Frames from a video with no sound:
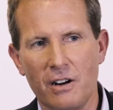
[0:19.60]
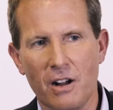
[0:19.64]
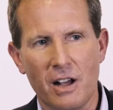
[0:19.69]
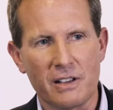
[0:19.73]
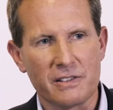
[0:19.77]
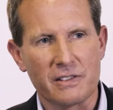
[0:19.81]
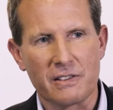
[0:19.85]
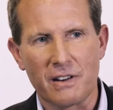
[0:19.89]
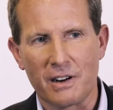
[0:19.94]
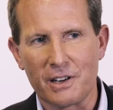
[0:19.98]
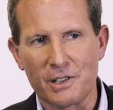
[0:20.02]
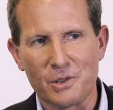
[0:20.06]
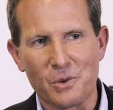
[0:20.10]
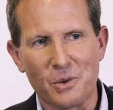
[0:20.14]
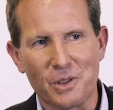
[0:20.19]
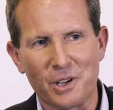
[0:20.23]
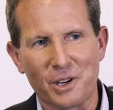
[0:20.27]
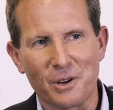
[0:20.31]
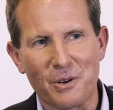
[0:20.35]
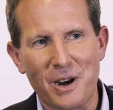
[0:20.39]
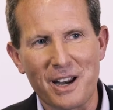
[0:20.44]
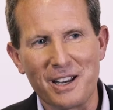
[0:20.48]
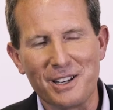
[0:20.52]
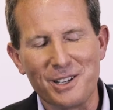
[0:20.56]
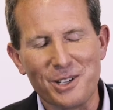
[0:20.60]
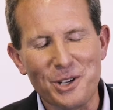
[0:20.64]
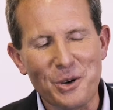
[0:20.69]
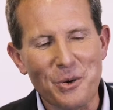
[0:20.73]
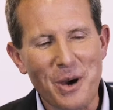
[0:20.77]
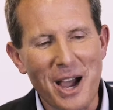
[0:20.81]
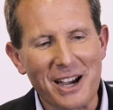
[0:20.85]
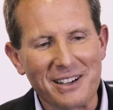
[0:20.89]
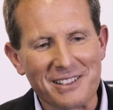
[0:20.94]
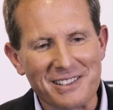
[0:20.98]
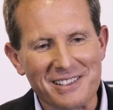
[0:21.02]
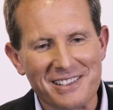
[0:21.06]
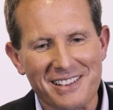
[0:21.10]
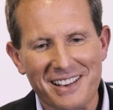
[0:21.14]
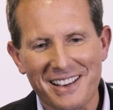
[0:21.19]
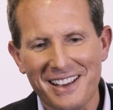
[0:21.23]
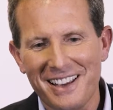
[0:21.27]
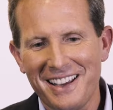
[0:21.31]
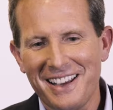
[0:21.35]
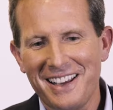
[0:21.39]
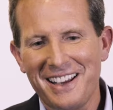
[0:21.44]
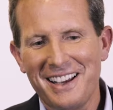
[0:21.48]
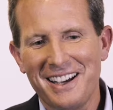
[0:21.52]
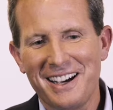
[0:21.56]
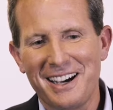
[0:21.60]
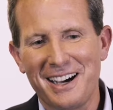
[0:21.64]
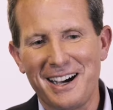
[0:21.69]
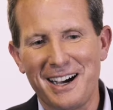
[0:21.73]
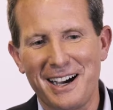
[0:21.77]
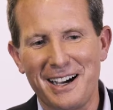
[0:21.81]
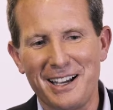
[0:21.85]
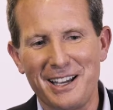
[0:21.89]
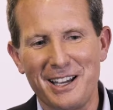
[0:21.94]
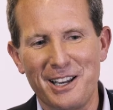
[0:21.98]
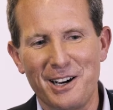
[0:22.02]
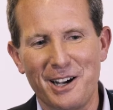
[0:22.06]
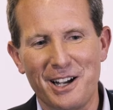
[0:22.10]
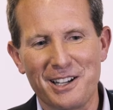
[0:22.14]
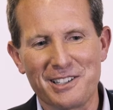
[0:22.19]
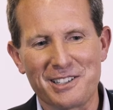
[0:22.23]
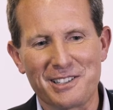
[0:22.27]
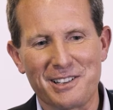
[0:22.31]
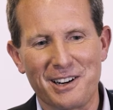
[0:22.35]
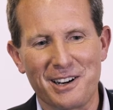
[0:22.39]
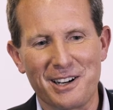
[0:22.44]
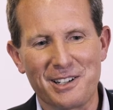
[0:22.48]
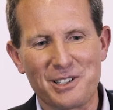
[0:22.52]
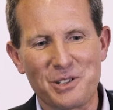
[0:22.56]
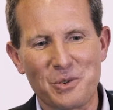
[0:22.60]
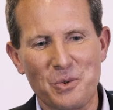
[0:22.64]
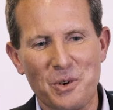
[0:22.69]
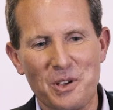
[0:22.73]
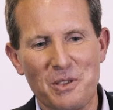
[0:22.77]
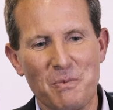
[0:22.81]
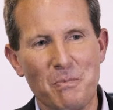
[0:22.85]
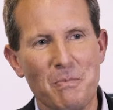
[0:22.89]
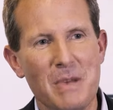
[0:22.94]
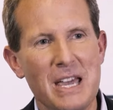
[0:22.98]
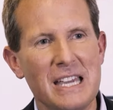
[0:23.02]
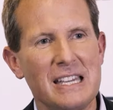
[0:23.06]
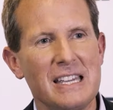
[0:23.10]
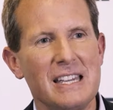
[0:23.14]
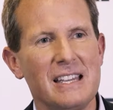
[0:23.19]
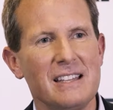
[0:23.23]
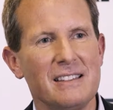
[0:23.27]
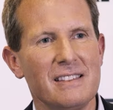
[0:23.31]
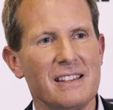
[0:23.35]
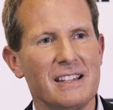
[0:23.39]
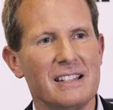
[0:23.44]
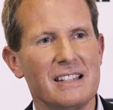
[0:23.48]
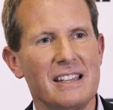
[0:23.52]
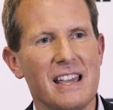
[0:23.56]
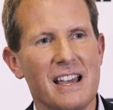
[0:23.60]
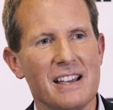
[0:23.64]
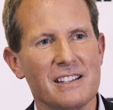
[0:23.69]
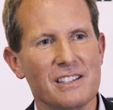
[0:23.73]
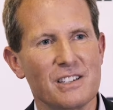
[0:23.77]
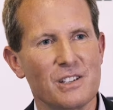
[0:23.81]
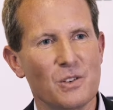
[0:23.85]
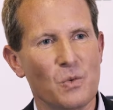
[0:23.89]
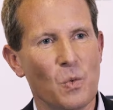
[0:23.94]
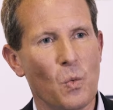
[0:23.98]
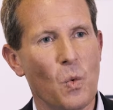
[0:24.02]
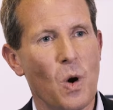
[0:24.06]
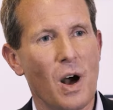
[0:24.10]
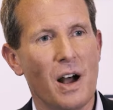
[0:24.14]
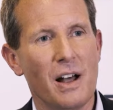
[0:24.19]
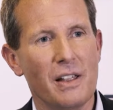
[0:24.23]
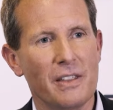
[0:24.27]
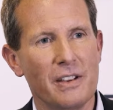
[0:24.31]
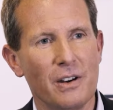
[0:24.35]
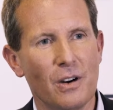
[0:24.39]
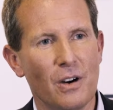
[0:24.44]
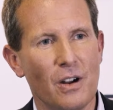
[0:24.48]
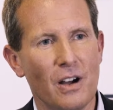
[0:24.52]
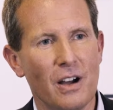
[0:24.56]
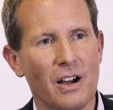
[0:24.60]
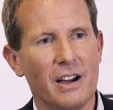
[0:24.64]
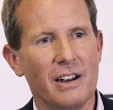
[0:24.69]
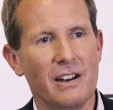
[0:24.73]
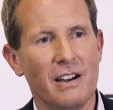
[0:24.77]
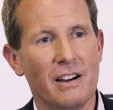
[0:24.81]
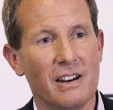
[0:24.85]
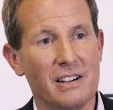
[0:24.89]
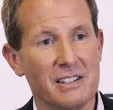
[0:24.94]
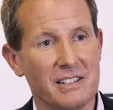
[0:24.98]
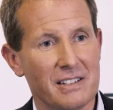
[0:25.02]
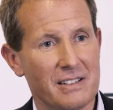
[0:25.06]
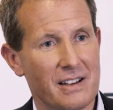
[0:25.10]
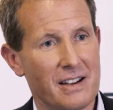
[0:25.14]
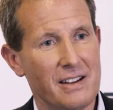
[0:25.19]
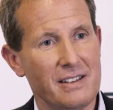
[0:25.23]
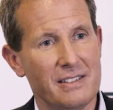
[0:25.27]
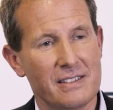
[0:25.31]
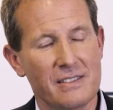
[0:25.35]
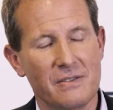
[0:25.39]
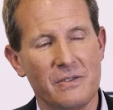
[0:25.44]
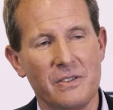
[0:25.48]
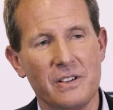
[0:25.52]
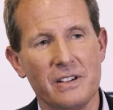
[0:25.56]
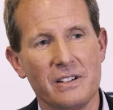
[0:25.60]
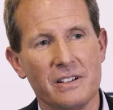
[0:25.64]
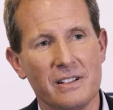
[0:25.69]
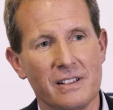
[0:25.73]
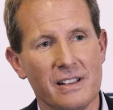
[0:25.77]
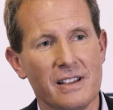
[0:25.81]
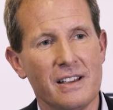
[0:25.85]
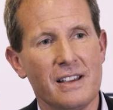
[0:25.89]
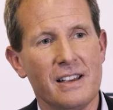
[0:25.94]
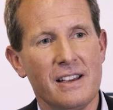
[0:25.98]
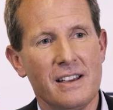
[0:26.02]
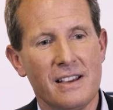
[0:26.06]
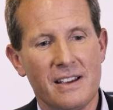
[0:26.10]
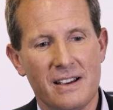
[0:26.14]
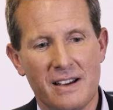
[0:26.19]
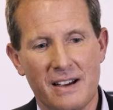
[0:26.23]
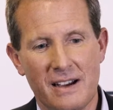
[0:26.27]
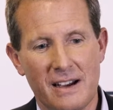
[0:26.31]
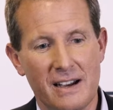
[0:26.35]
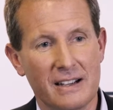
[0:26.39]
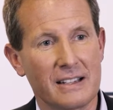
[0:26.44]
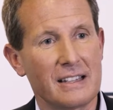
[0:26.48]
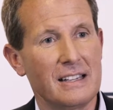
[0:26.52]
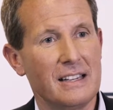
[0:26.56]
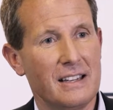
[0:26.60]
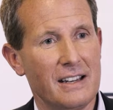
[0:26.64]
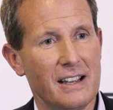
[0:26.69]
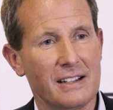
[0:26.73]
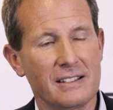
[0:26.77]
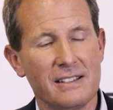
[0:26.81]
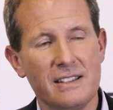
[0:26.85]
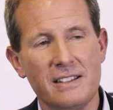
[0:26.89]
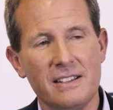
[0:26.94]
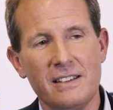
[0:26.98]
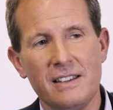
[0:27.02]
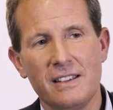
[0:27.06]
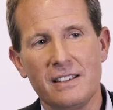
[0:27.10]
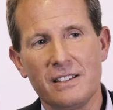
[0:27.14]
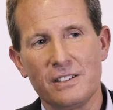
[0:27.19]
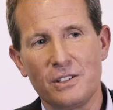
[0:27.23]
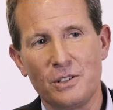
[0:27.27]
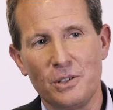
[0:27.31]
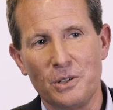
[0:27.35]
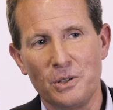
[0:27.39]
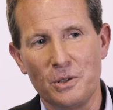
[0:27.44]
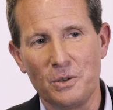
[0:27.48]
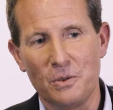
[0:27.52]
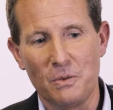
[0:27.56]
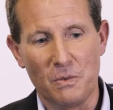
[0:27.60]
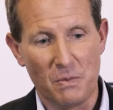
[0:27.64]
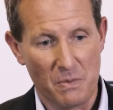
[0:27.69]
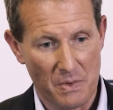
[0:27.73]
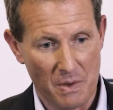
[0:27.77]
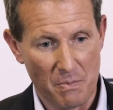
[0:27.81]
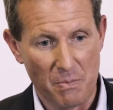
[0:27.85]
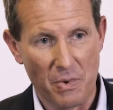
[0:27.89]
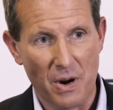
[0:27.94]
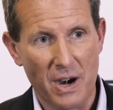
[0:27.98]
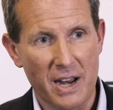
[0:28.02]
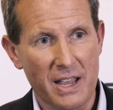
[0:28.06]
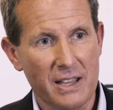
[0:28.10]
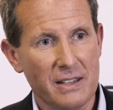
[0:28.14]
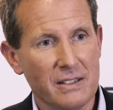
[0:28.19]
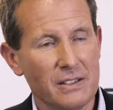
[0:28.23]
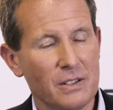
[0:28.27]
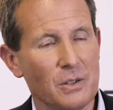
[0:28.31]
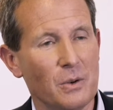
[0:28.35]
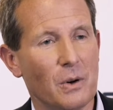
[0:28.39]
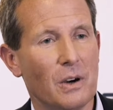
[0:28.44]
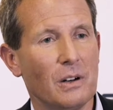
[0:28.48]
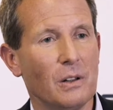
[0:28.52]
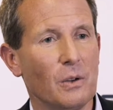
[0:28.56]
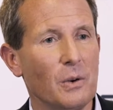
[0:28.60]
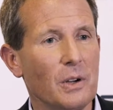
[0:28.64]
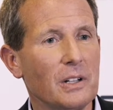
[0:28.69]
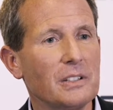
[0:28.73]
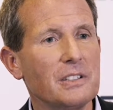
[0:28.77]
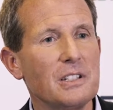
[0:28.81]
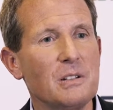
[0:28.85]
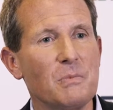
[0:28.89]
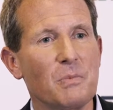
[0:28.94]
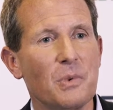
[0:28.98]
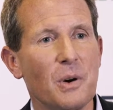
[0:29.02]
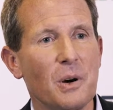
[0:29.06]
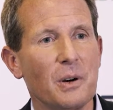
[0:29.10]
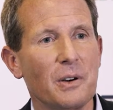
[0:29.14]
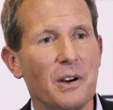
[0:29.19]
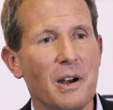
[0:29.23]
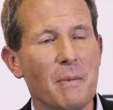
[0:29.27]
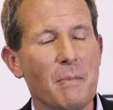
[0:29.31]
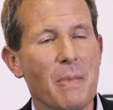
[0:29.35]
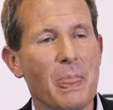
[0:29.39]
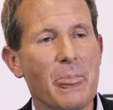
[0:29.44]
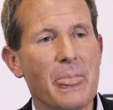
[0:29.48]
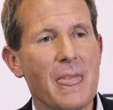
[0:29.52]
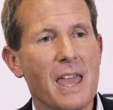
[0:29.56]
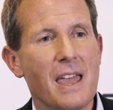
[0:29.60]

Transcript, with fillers: It all starts with a great UX. It all starts with making the guest, while they're on our sites, feel connected to the brand, to our loyalty program.